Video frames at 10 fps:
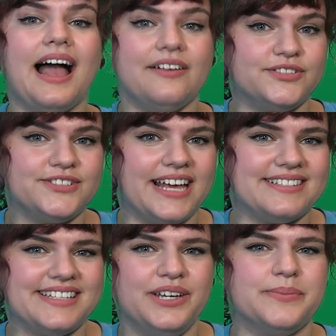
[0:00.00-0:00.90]
After
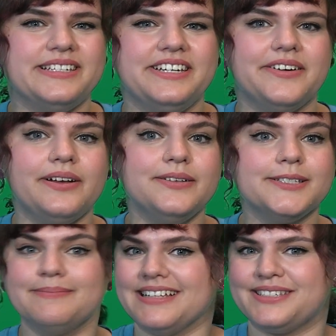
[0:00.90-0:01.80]
testing your
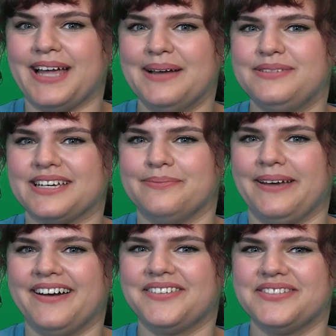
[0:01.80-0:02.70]
materials, it's time to
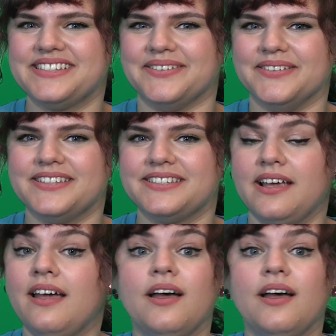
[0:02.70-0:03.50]
compare the results.